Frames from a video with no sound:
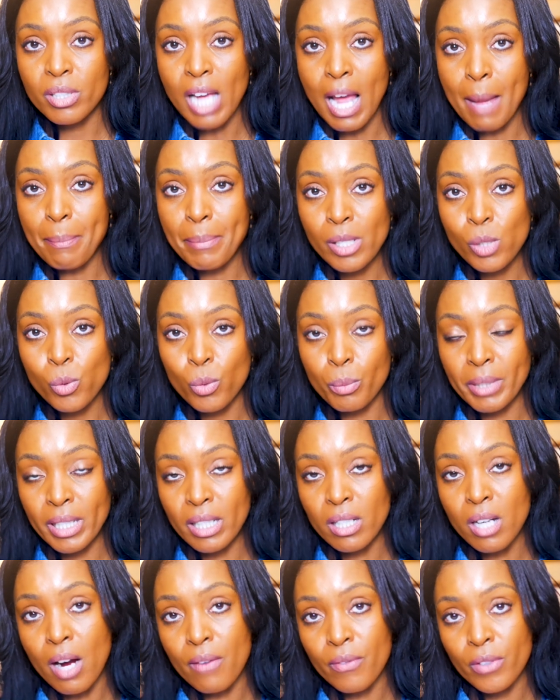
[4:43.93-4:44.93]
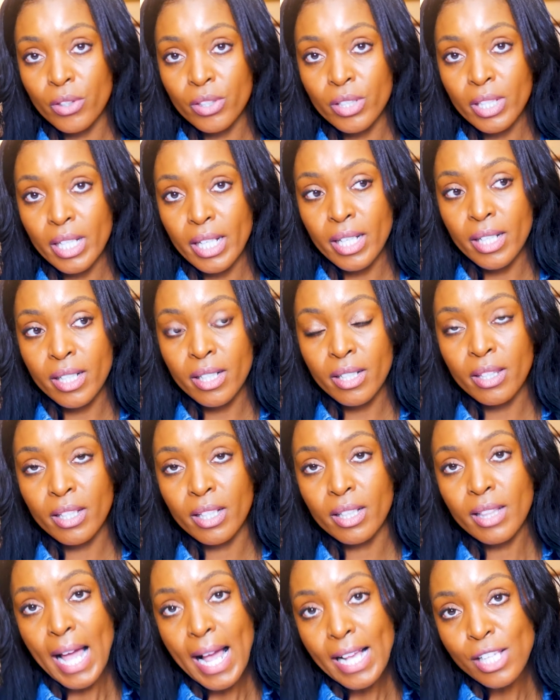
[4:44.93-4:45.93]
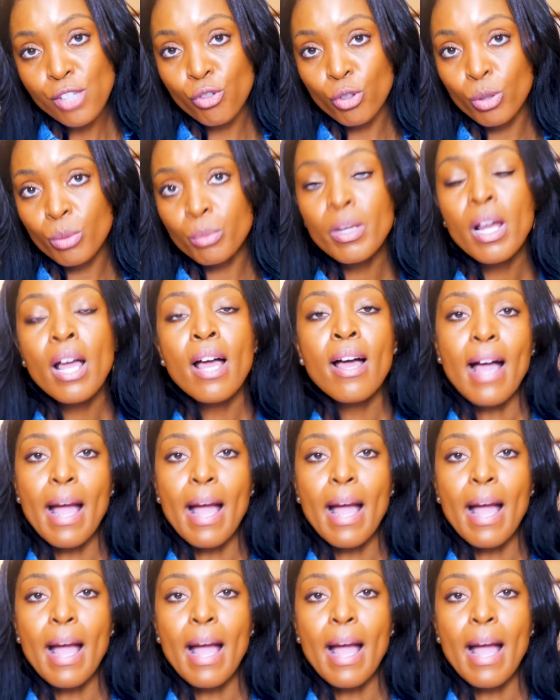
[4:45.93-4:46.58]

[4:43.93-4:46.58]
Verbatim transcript: topics were being covered in the classroom,